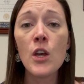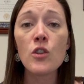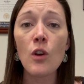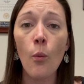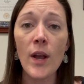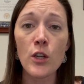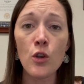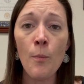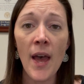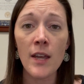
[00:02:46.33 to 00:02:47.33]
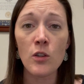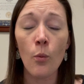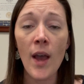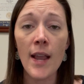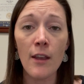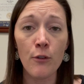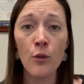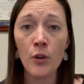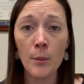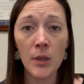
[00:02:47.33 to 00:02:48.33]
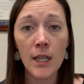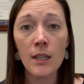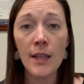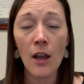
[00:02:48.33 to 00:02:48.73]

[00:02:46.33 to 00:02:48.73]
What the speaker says: So when you pass away, if you've completed